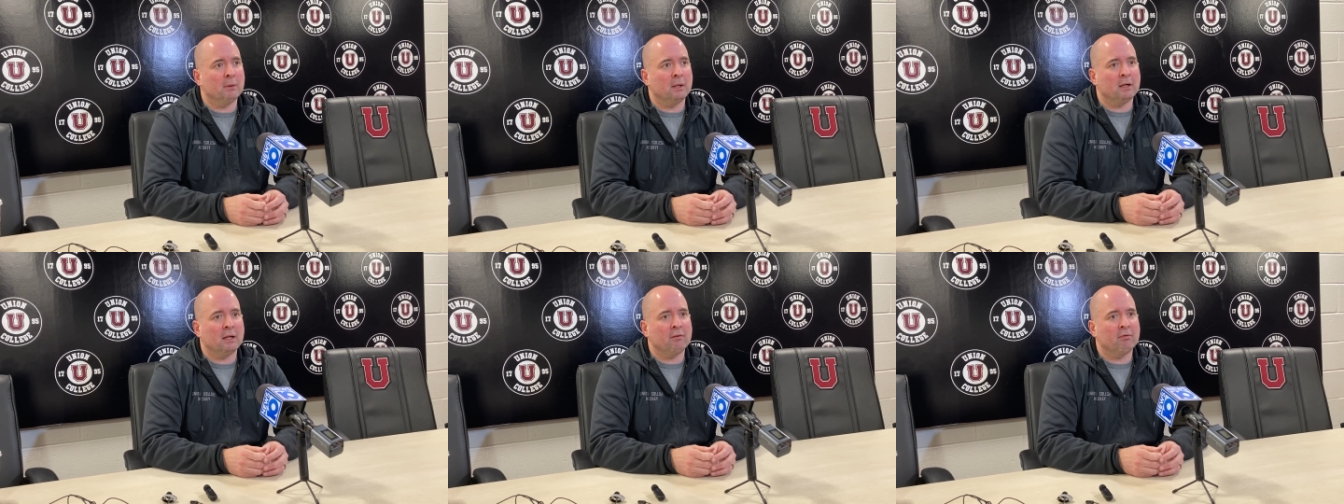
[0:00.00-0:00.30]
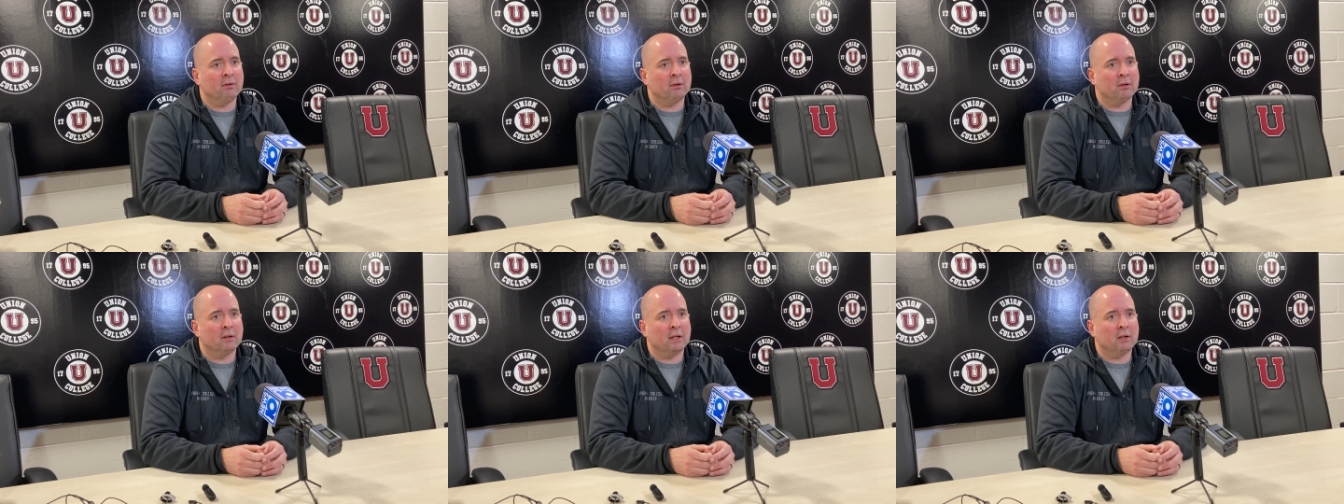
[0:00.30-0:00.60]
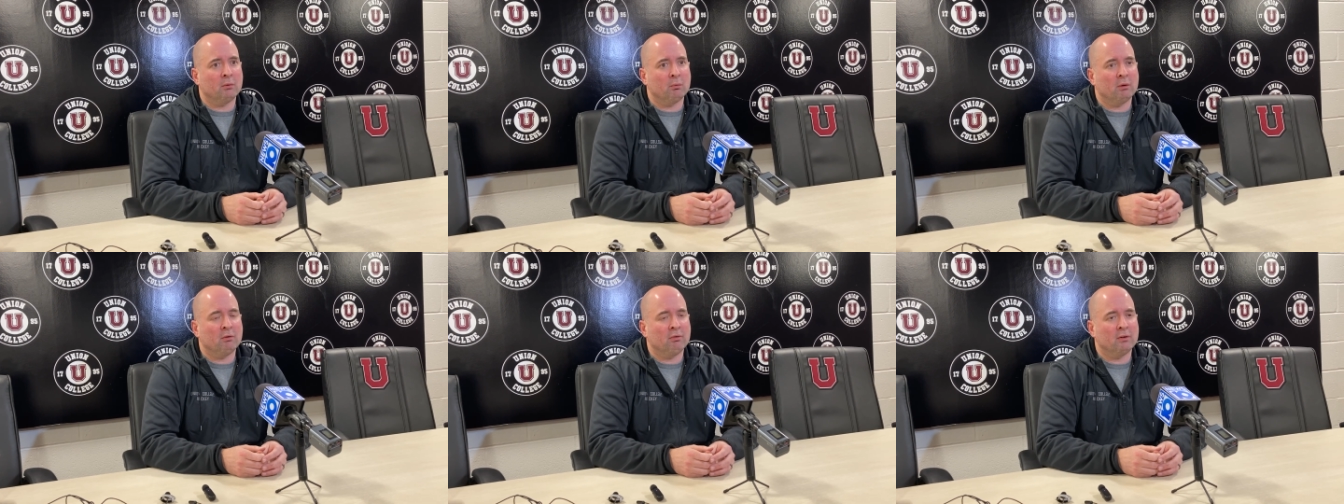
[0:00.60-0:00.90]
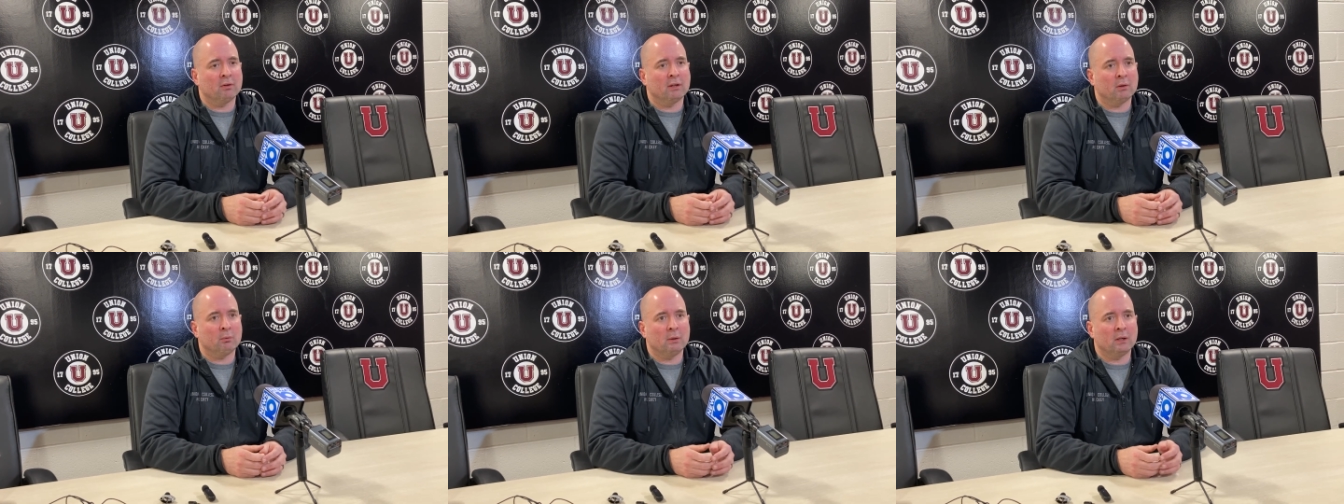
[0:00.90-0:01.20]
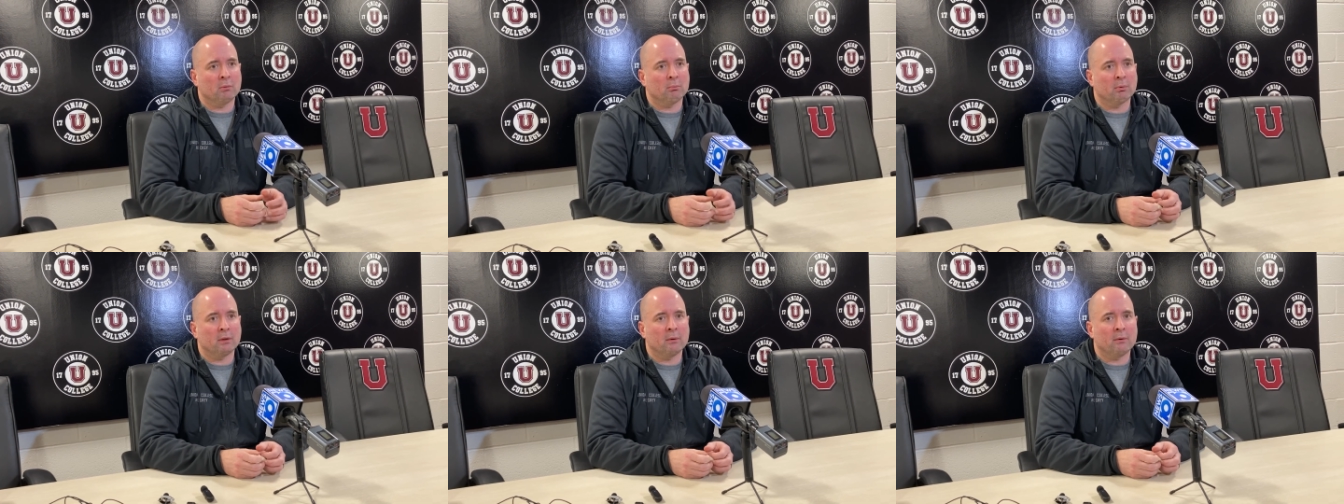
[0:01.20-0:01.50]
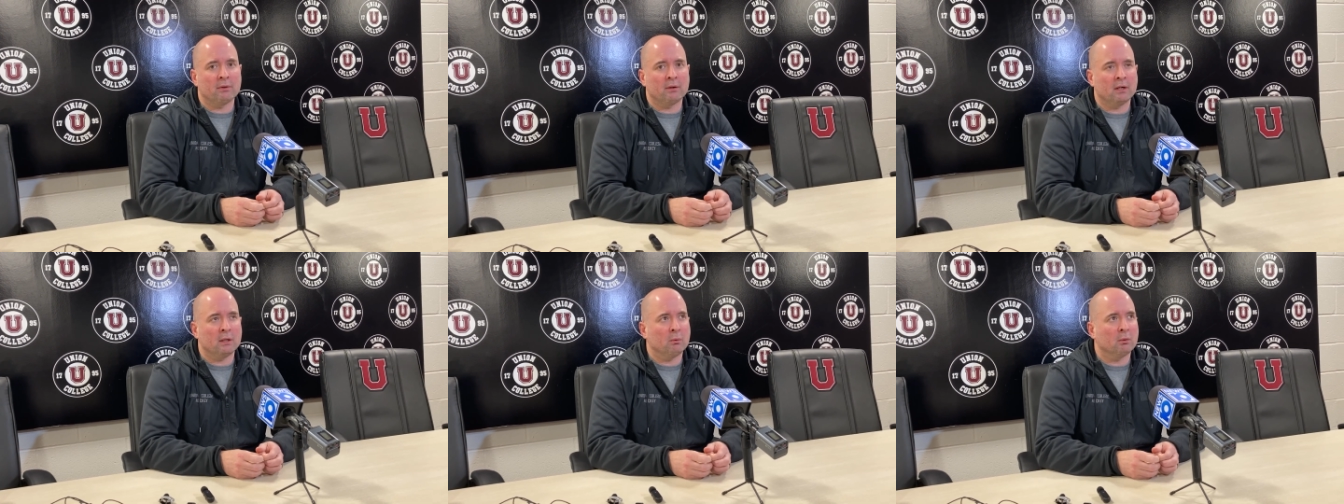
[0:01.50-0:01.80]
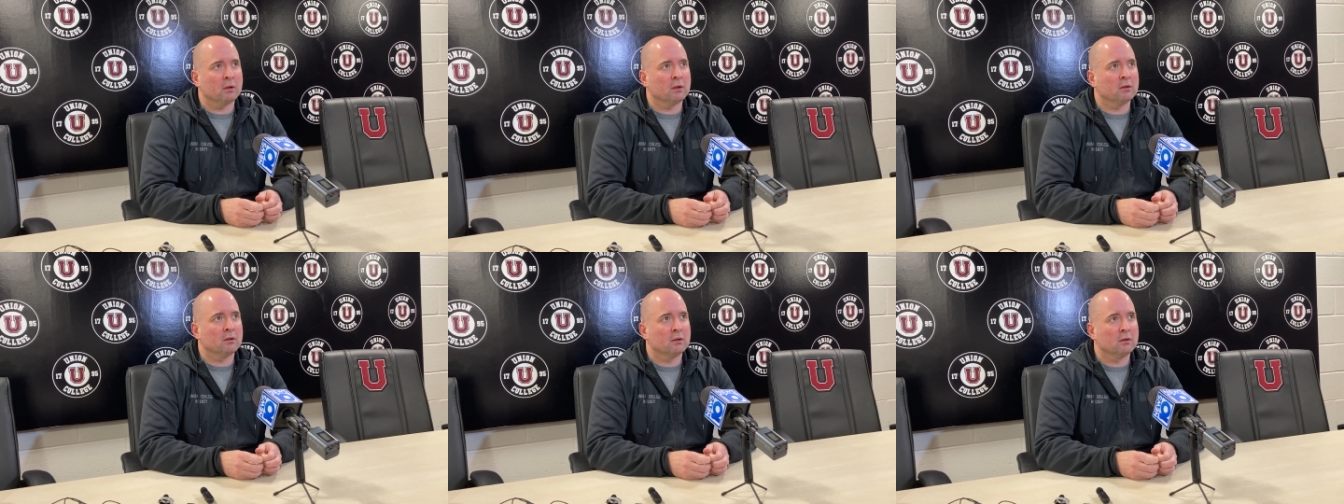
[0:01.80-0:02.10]
but I feel like we feel like we can play with
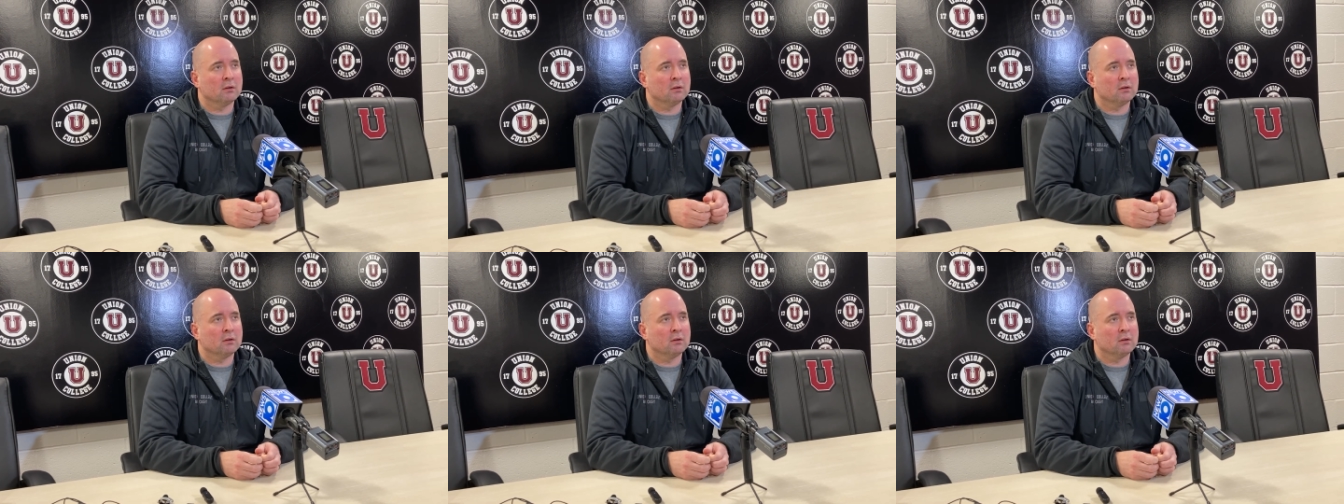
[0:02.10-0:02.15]
anyone.